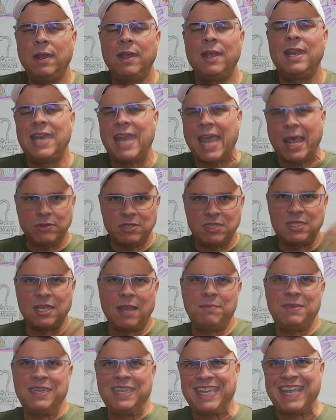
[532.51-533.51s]
Now it's time
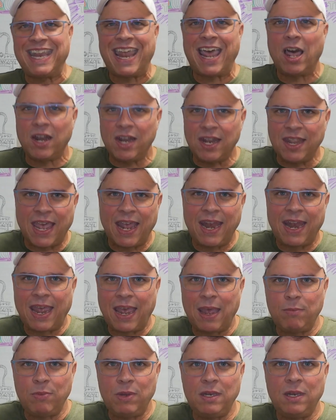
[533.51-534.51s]
to get out of that
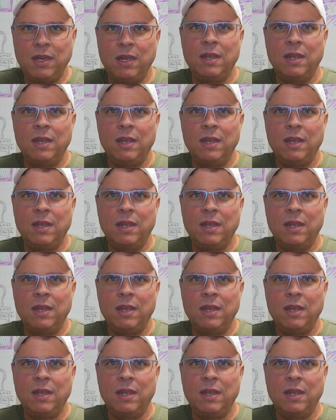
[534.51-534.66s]
habit.